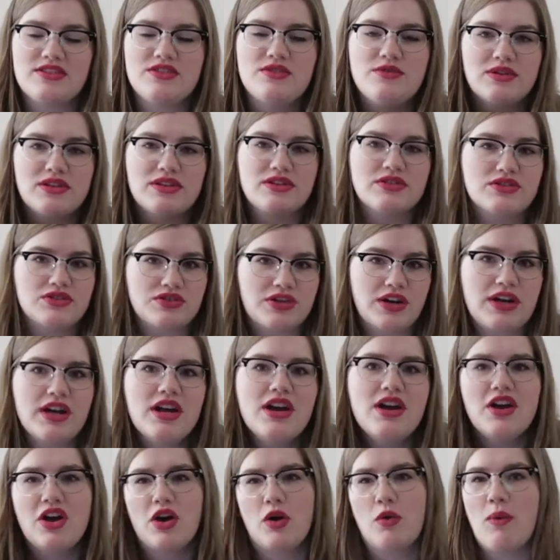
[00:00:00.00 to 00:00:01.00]
to
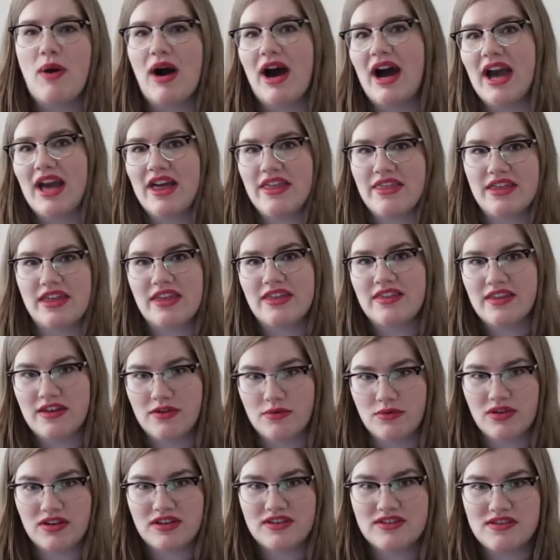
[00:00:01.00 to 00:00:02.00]
illustrate why I think they
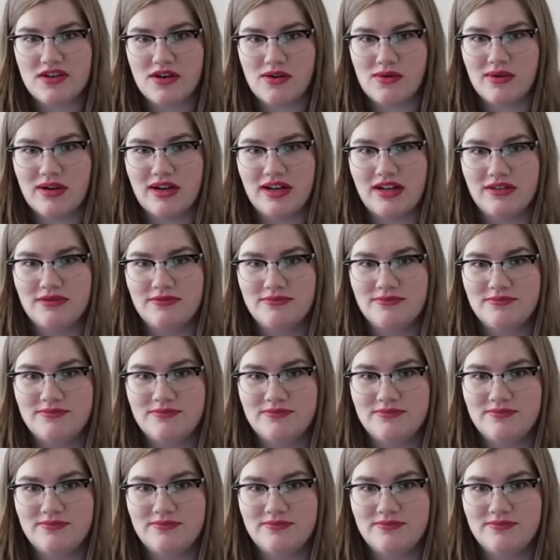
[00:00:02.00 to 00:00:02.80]
work so well.